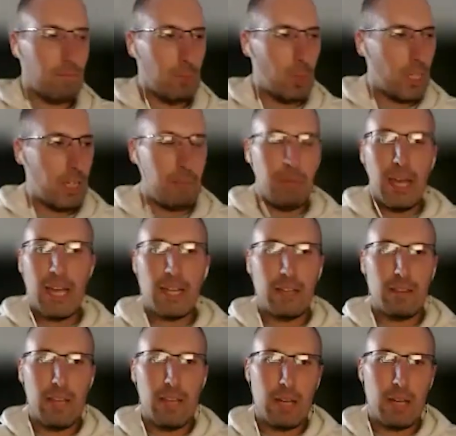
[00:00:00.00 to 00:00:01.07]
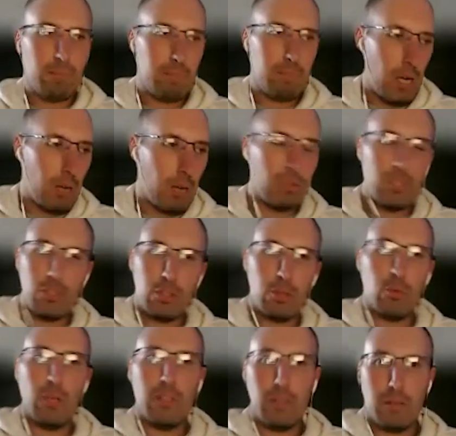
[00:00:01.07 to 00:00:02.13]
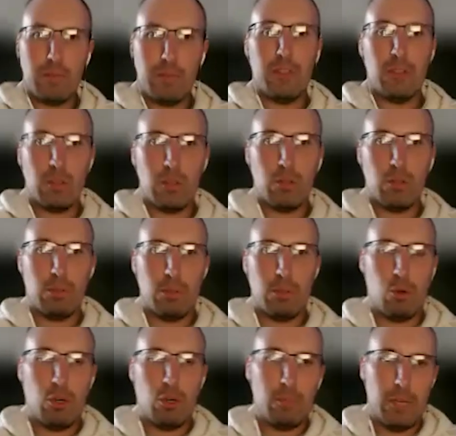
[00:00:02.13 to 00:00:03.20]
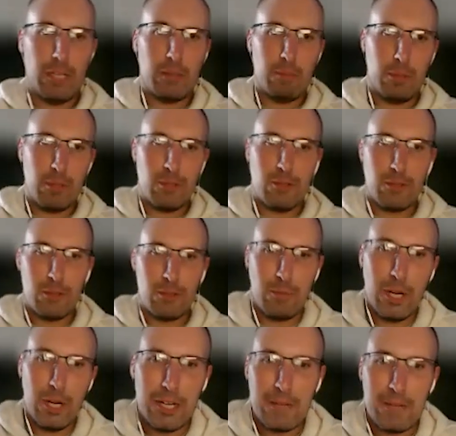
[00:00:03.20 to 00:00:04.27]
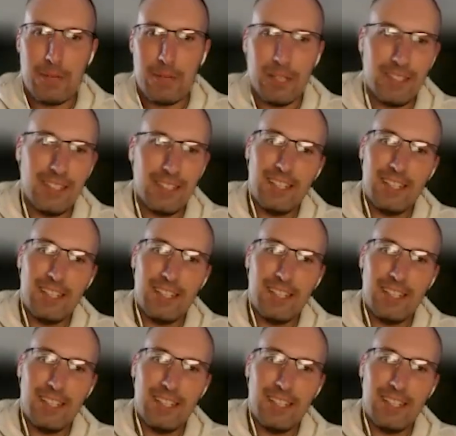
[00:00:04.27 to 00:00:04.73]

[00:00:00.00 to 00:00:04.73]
Looking back at that, probably should have went to the field a little bit more to make the business some money, but